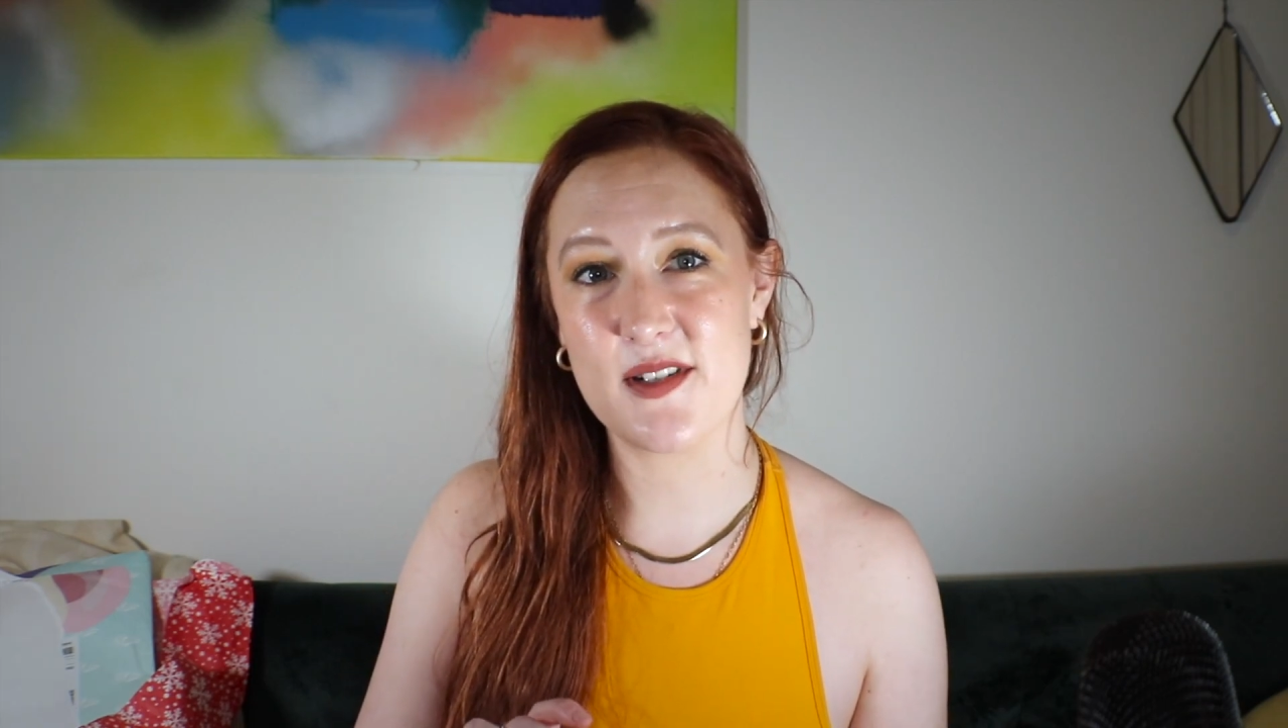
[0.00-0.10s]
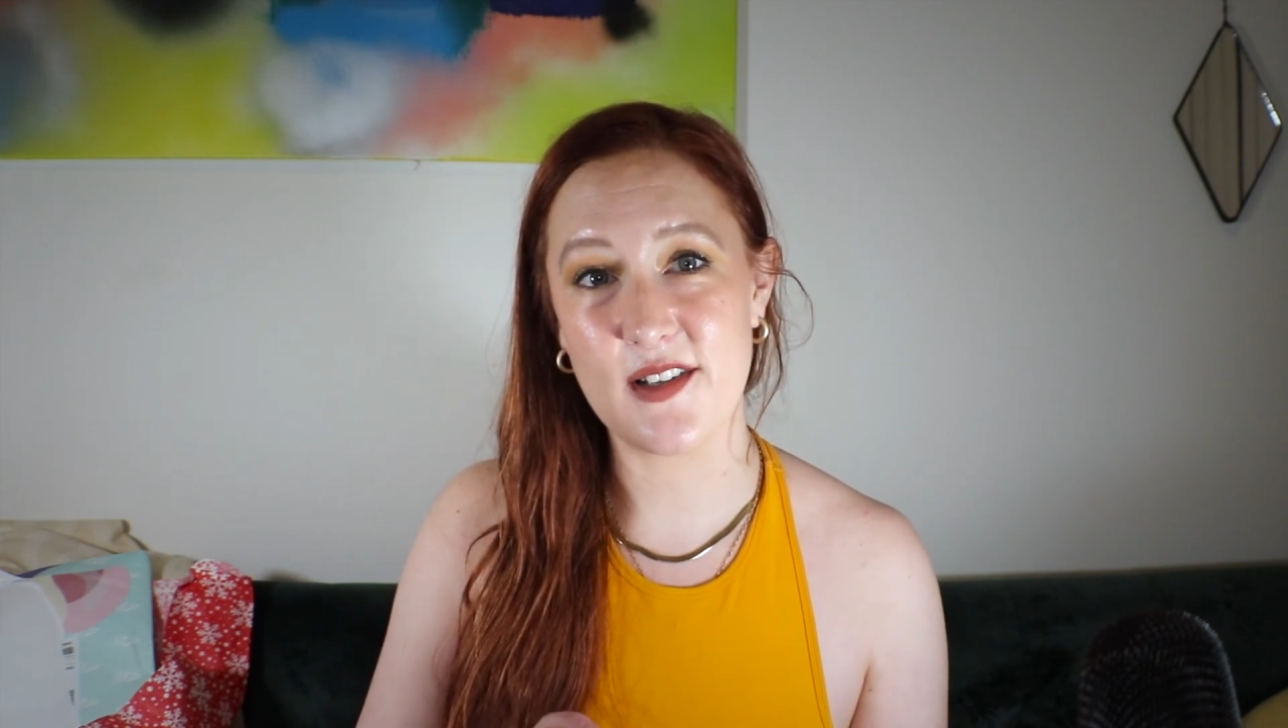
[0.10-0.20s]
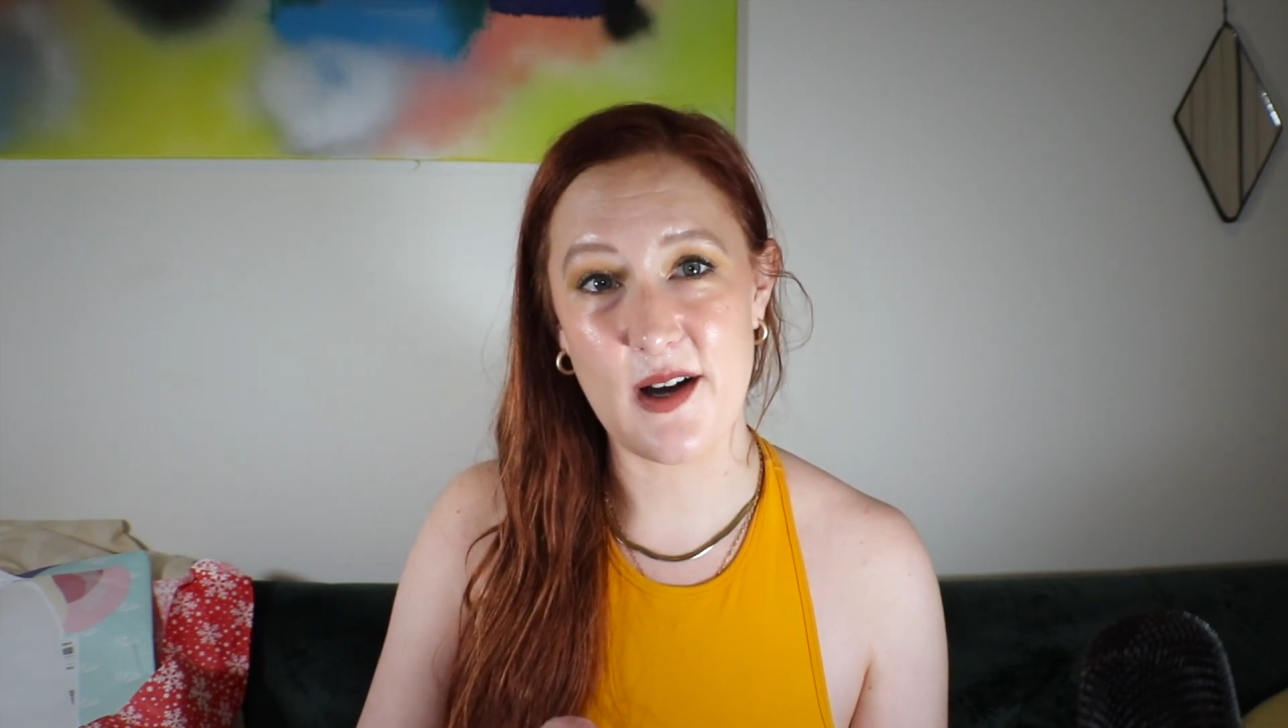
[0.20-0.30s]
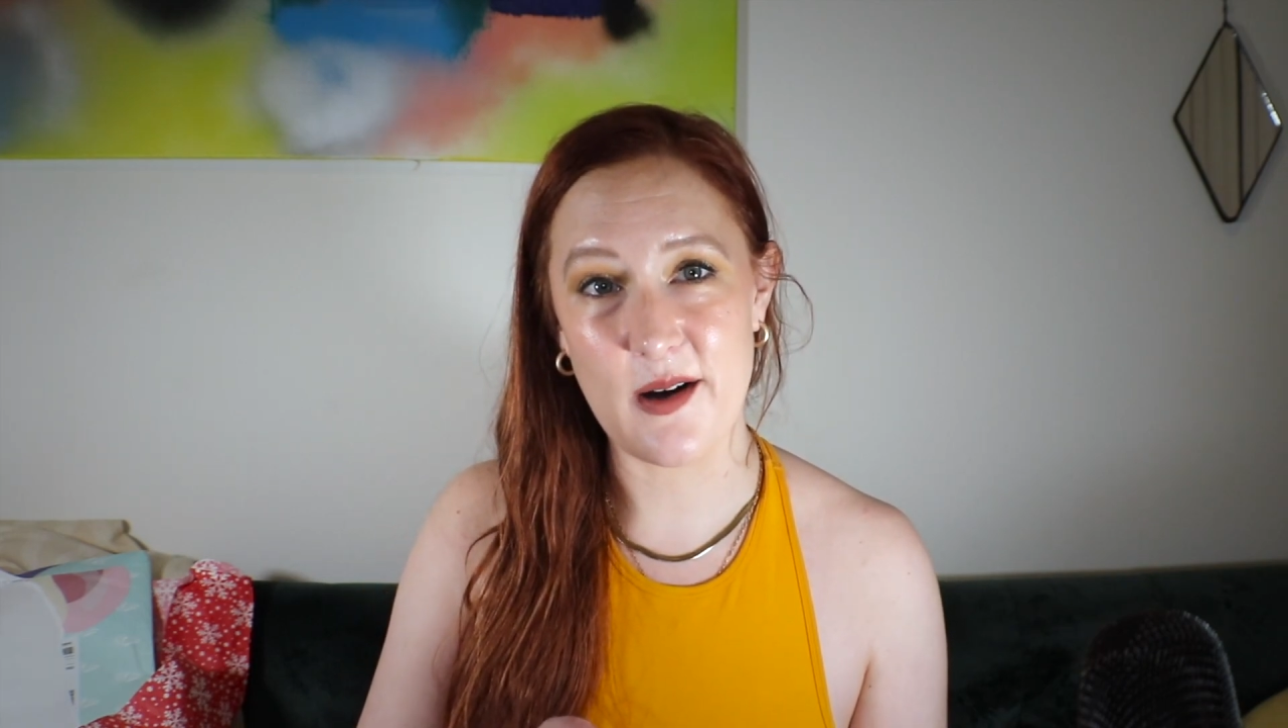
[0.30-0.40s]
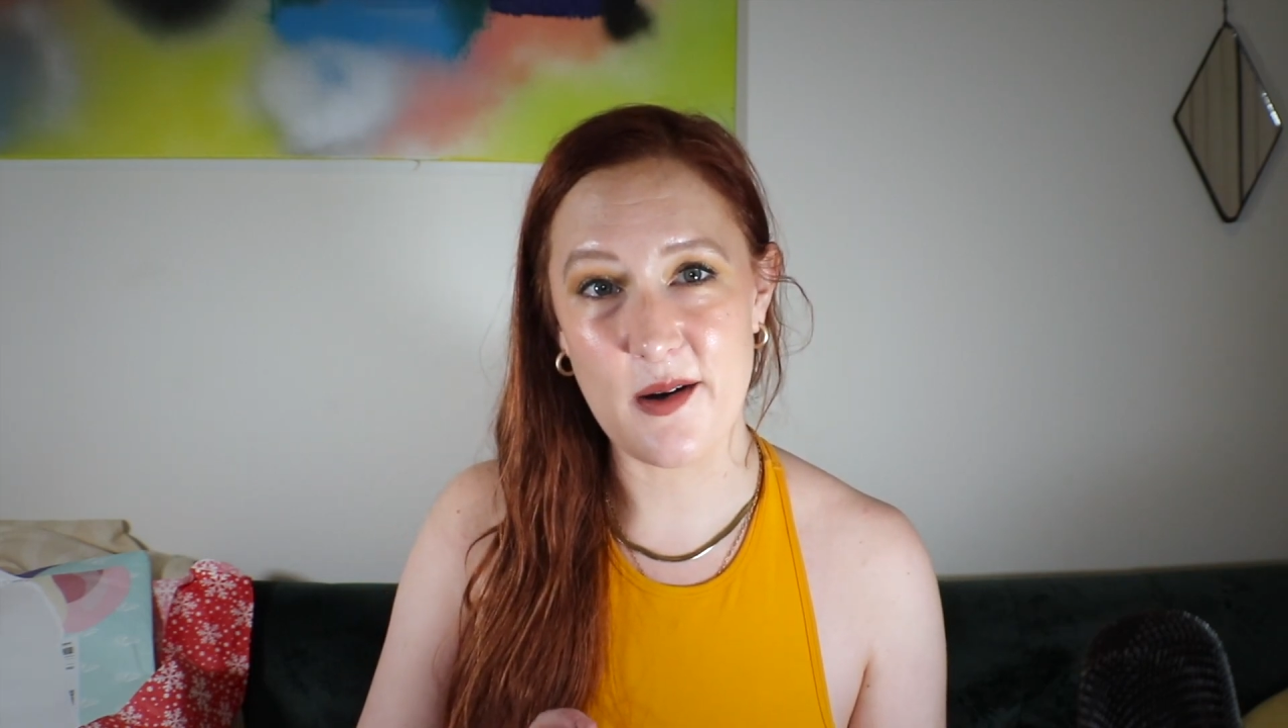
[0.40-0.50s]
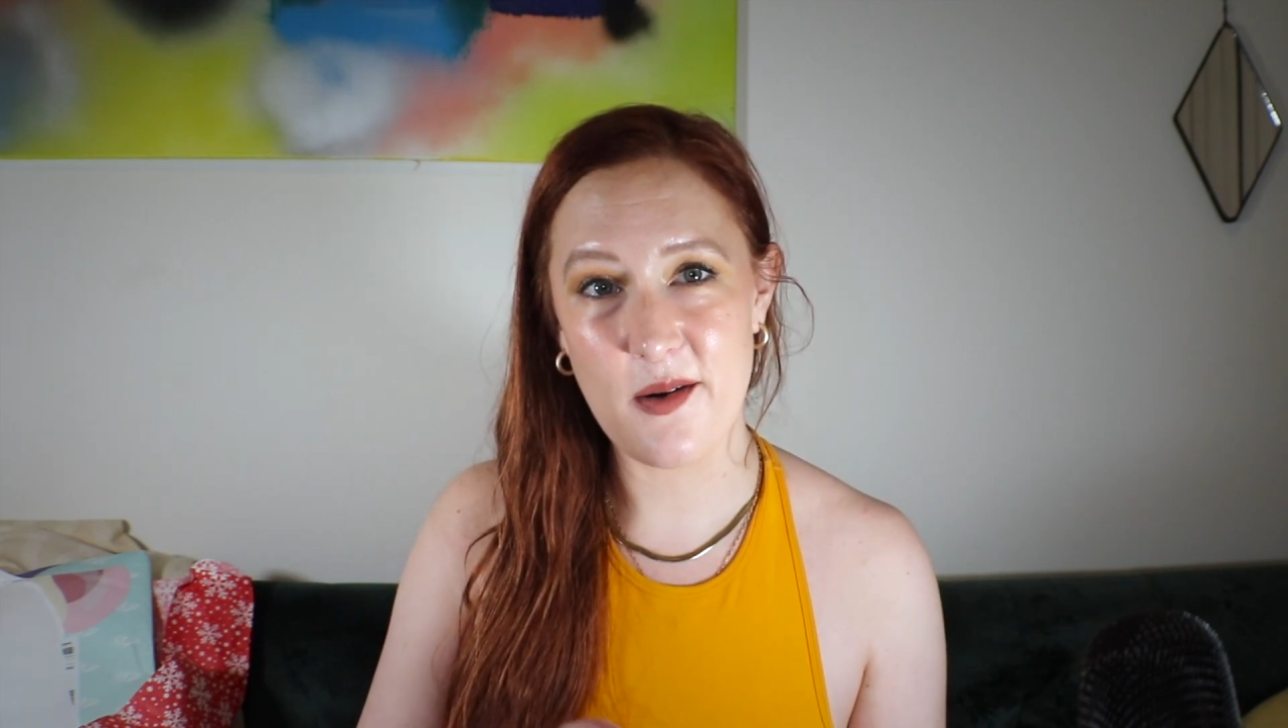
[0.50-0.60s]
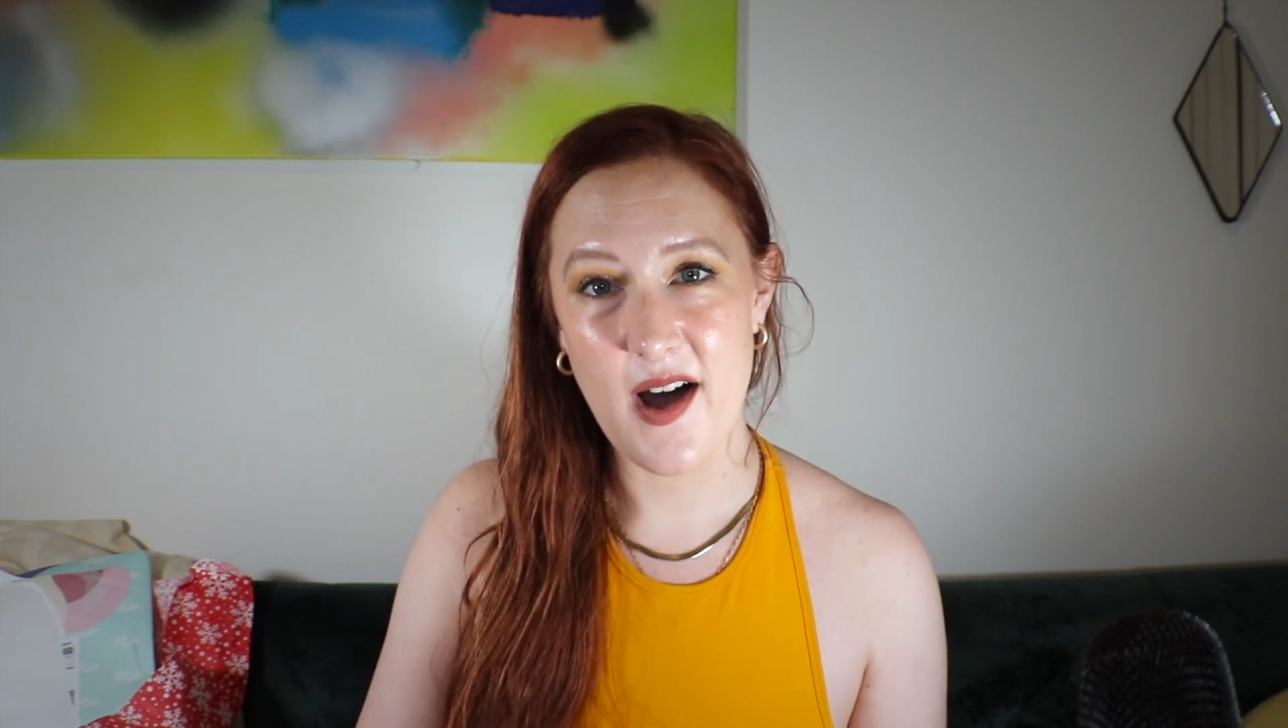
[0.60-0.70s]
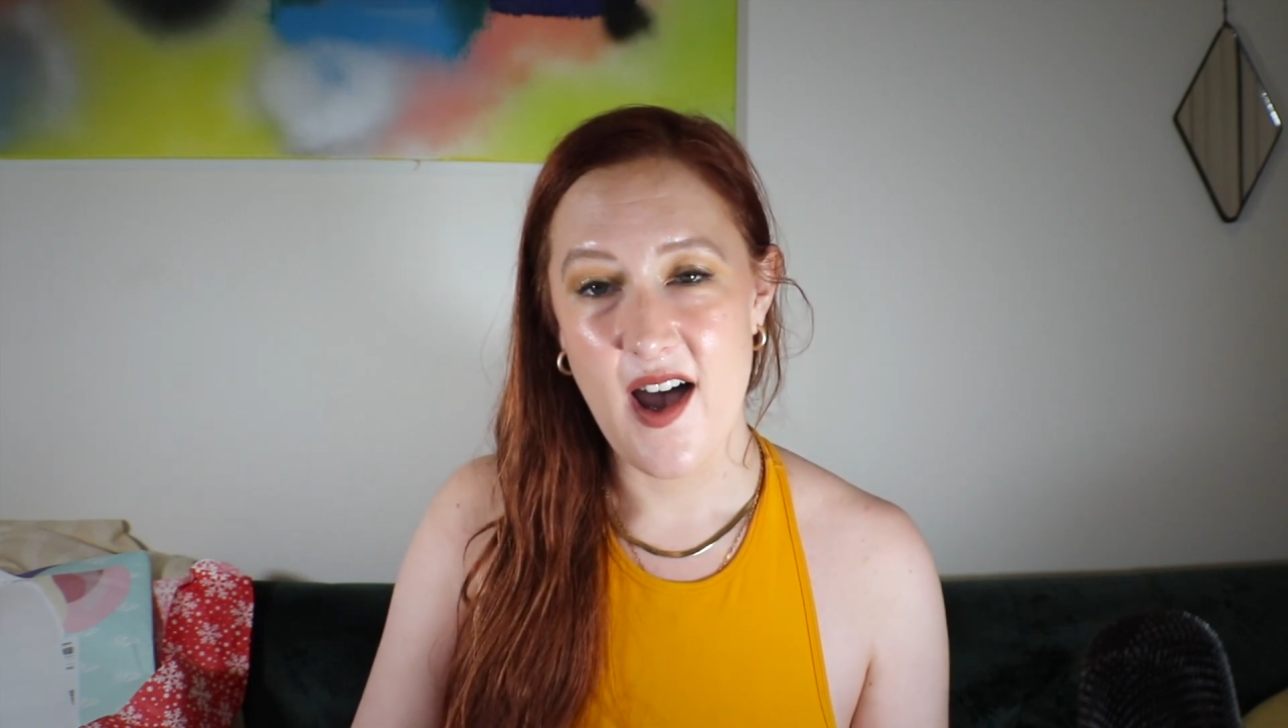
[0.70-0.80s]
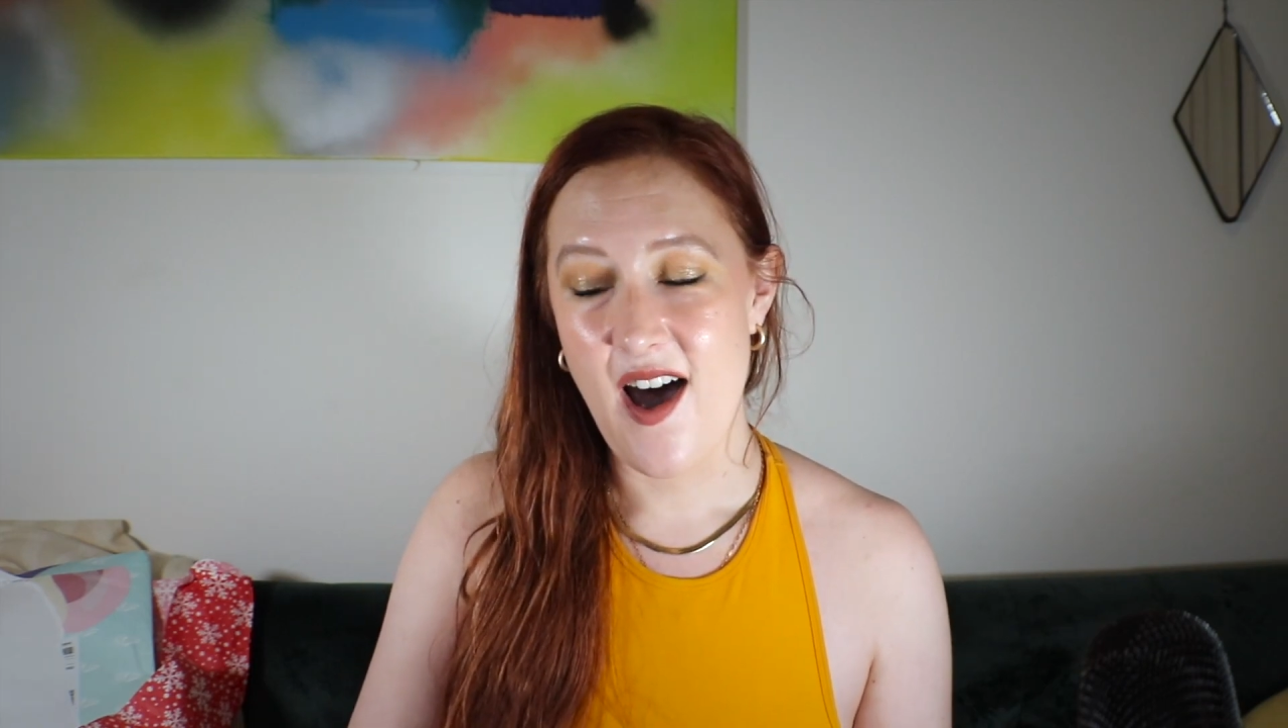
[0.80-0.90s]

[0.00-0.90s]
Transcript: below.